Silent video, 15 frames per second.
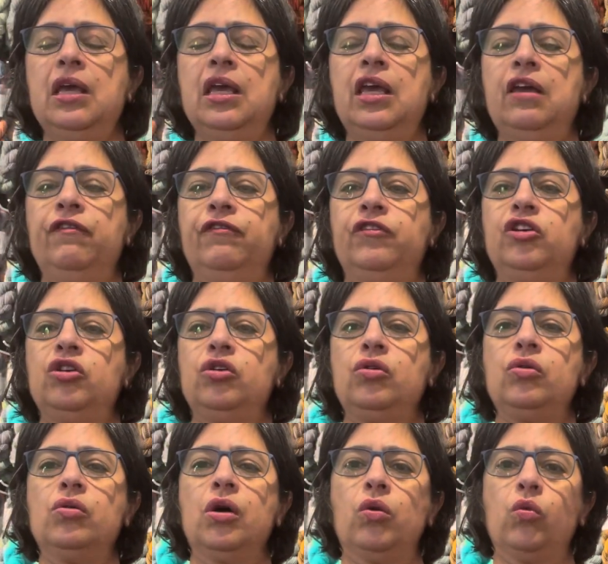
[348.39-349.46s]
If
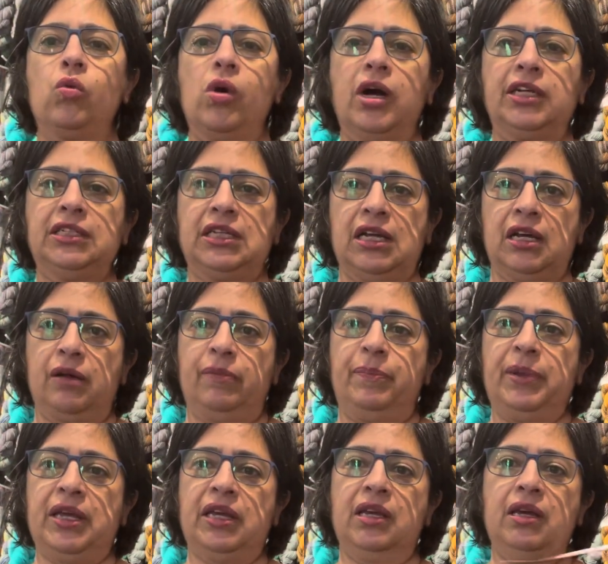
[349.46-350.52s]
you want a
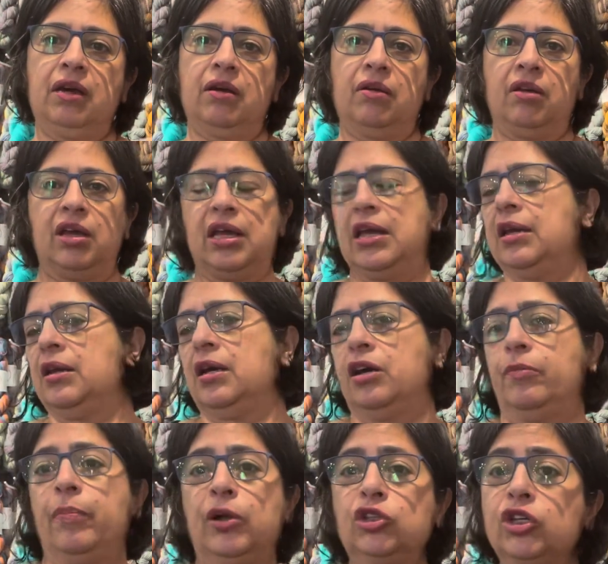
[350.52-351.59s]
big and
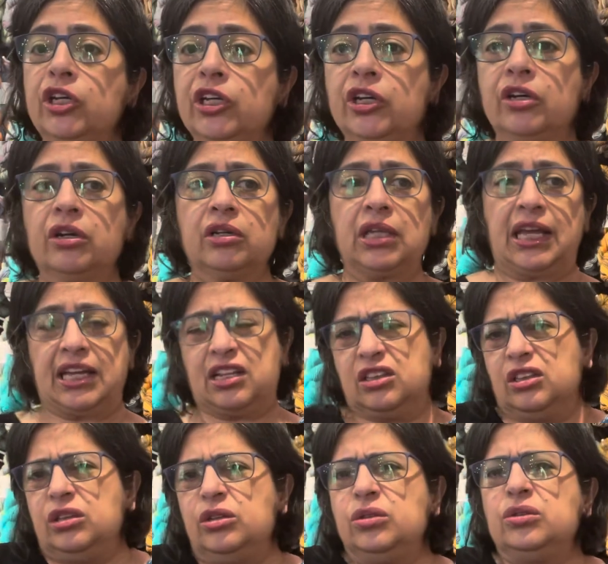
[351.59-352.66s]
a bulkier, like
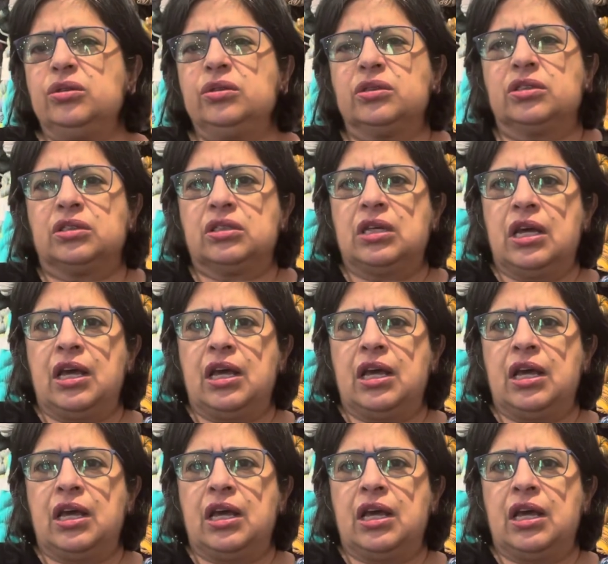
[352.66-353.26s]
loose